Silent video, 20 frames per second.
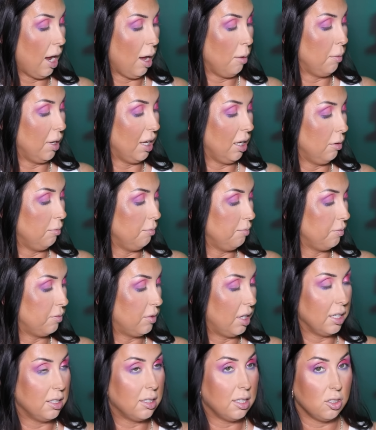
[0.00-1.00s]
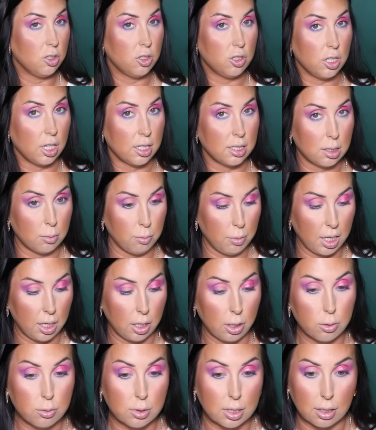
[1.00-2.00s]
I mean, this is just
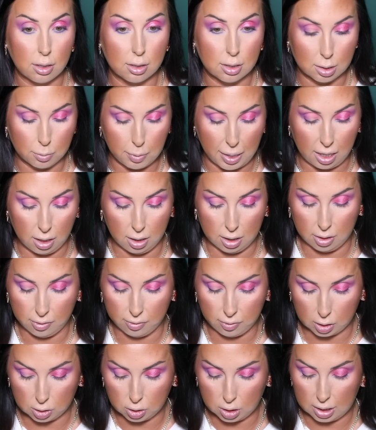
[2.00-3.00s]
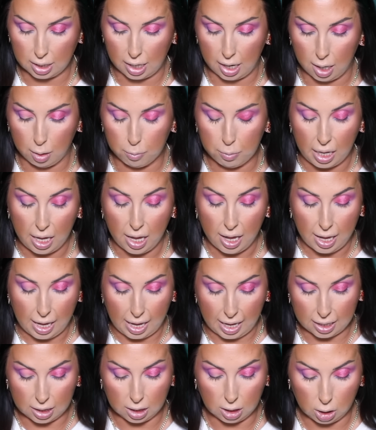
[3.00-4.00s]
me using this palette the first time
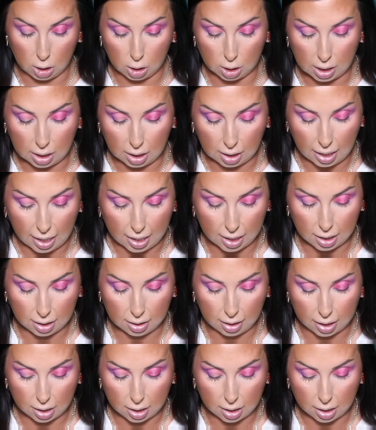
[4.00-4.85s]
and looking at it.